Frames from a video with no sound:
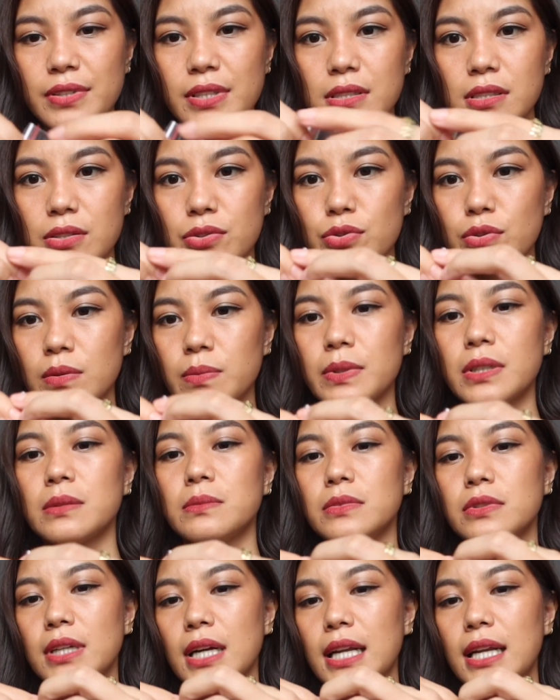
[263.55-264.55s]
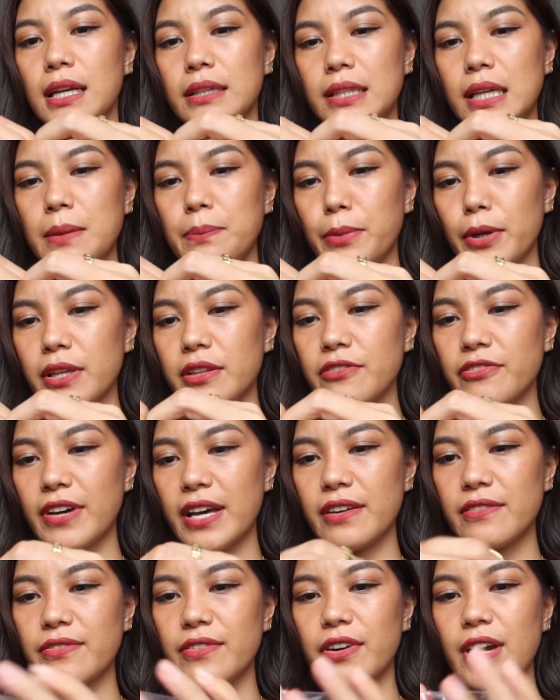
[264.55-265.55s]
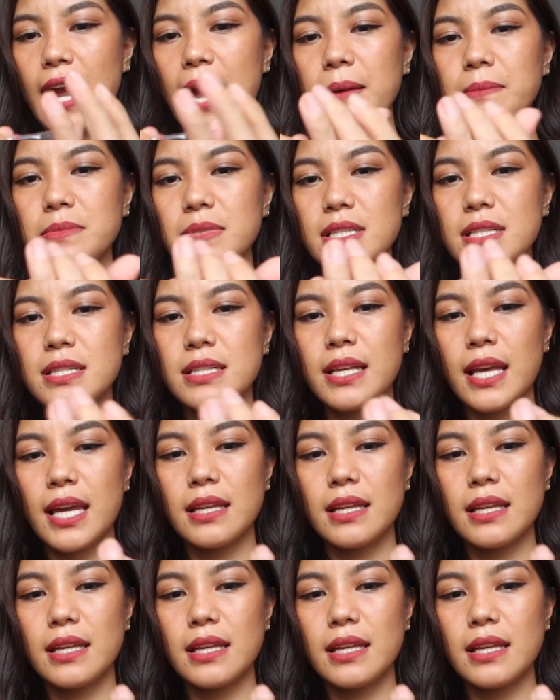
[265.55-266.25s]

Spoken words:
This is super mura lang din. 0.5 grams,